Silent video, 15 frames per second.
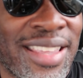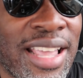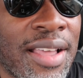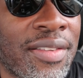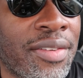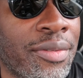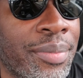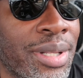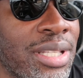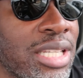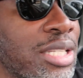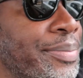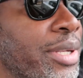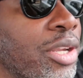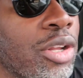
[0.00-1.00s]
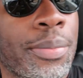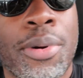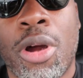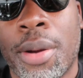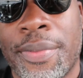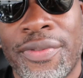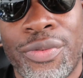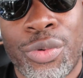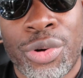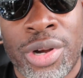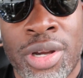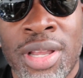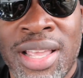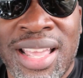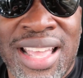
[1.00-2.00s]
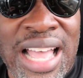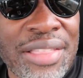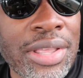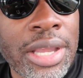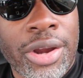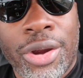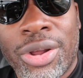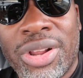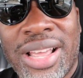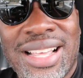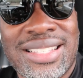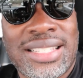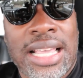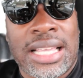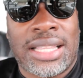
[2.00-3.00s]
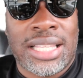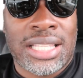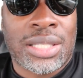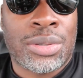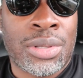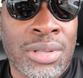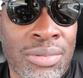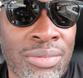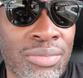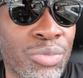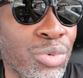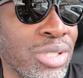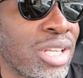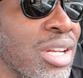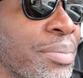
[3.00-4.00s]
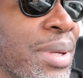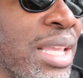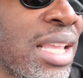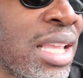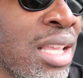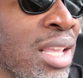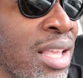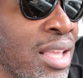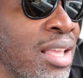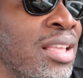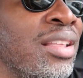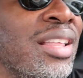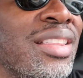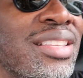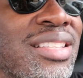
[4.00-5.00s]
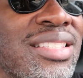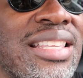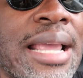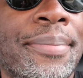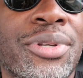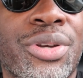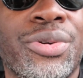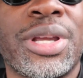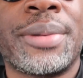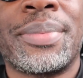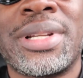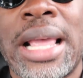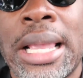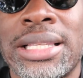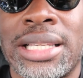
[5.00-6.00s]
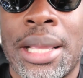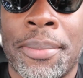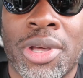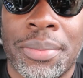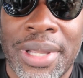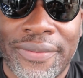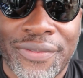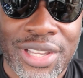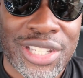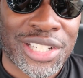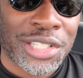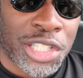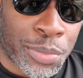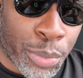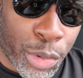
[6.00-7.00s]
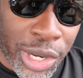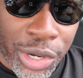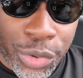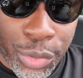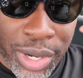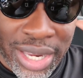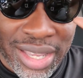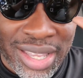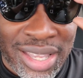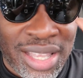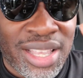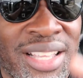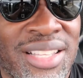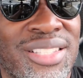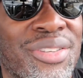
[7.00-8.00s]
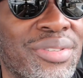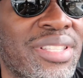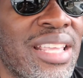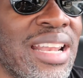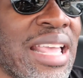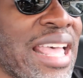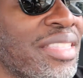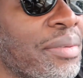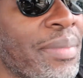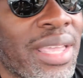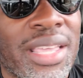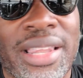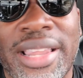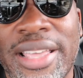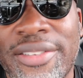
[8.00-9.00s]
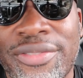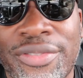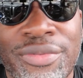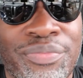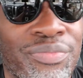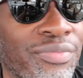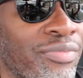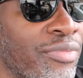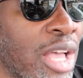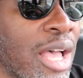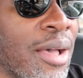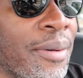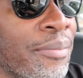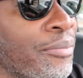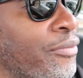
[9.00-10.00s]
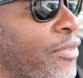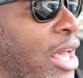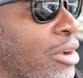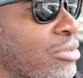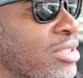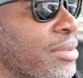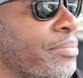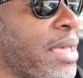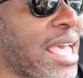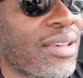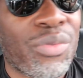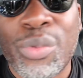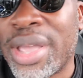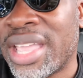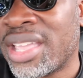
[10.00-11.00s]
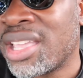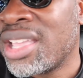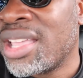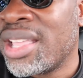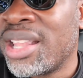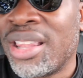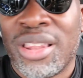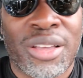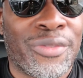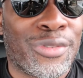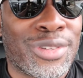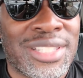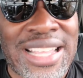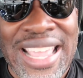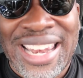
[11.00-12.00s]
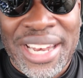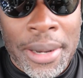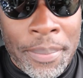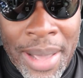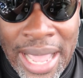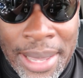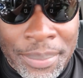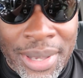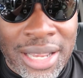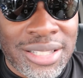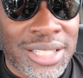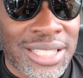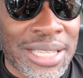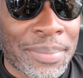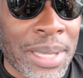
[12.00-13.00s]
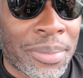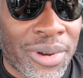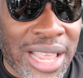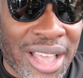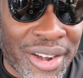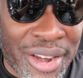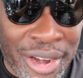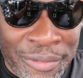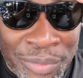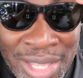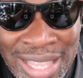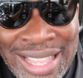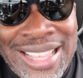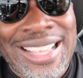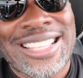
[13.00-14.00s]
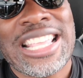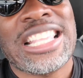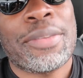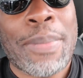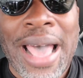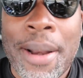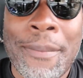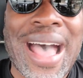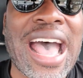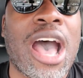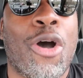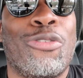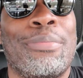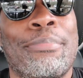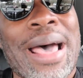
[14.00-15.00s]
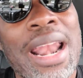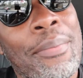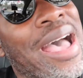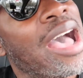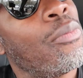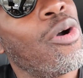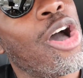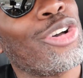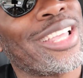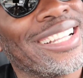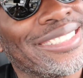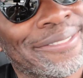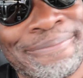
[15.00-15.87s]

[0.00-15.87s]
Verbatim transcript: yeah, I've never been to this particular park before. I think earlier I said this was gonna be Cypress Creek, but actually I'm gonna be fishing Spring Creek. So he said I have to make a left um, follow some pathway, look for sand in a pipe, and I'll see people down there. He says it's about a mile, about a mile walk.